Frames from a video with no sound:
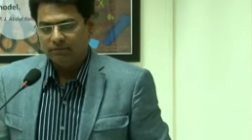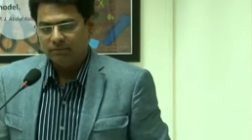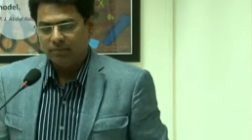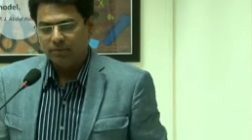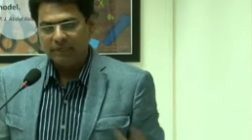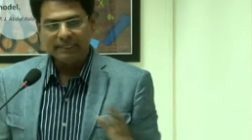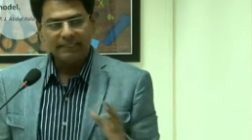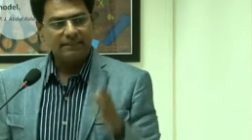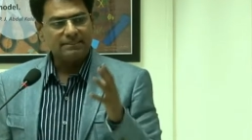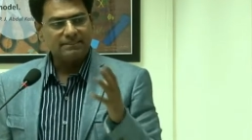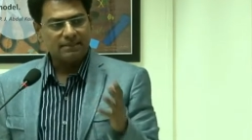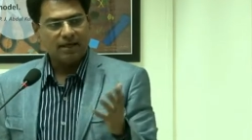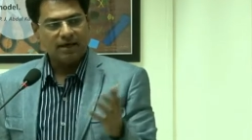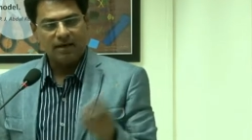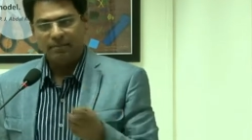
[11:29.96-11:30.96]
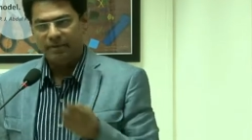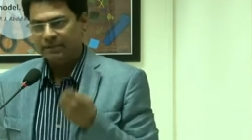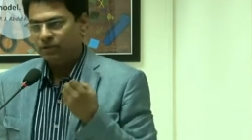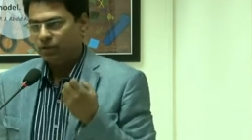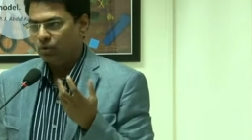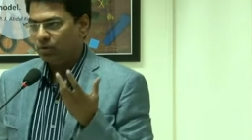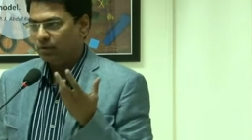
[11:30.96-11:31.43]
political Islam and
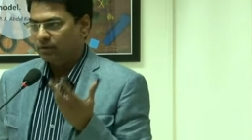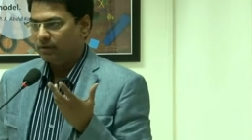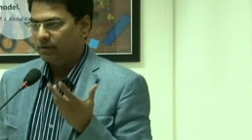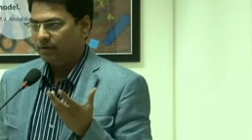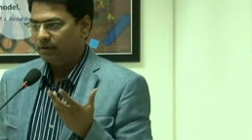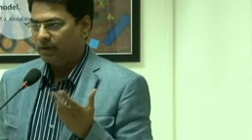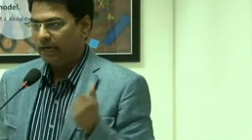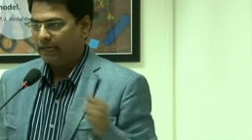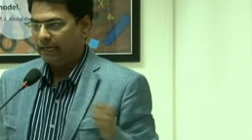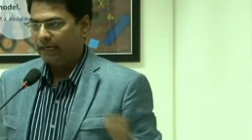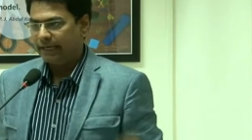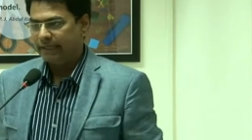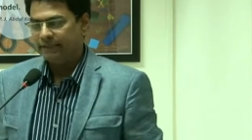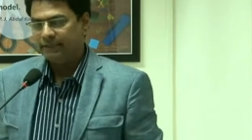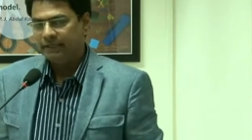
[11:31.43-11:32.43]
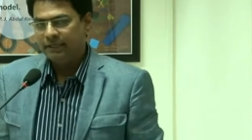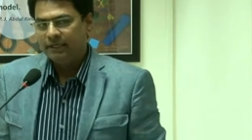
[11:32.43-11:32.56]
the whole uh, hard line.